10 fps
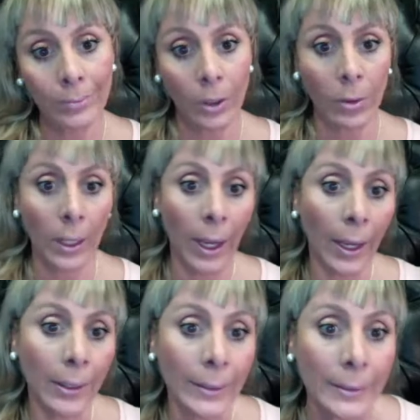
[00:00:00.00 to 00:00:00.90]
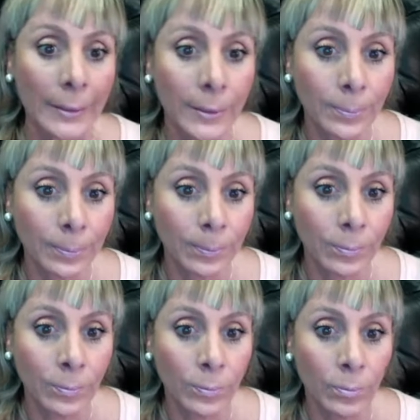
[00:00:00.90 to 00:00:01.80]
okay?
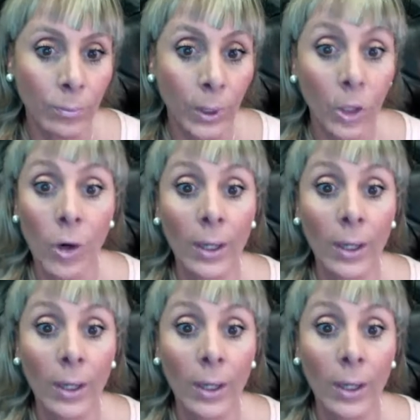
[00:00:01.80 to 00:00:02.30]
You